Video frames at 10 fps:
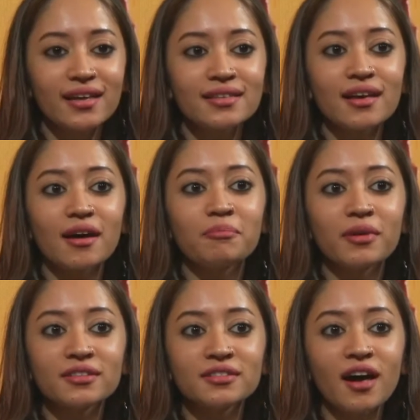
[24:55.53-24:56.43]
is a
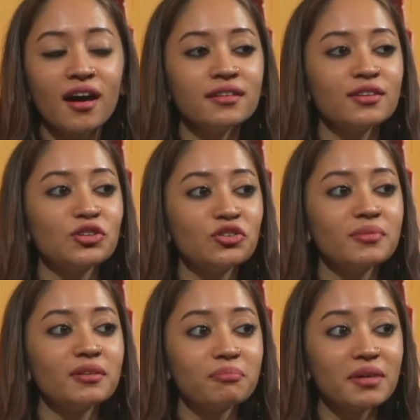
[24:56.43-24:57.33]
Bardan
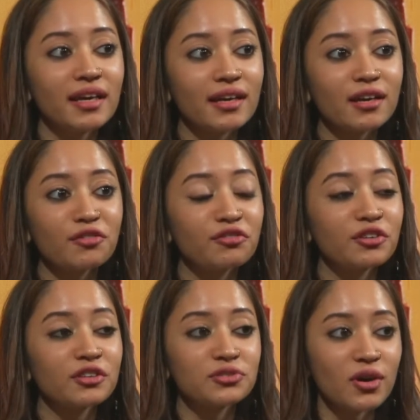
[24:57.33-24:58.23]
human being
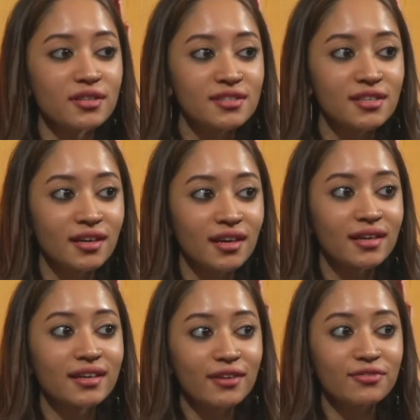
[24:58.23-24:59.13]
for not
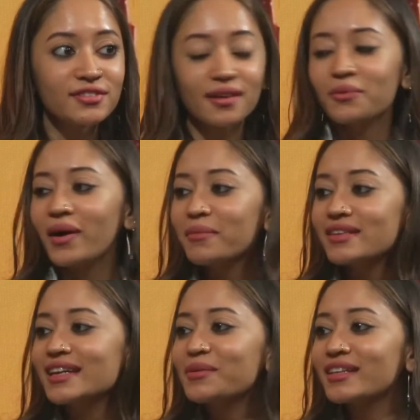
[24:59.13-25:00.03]
why am I saying it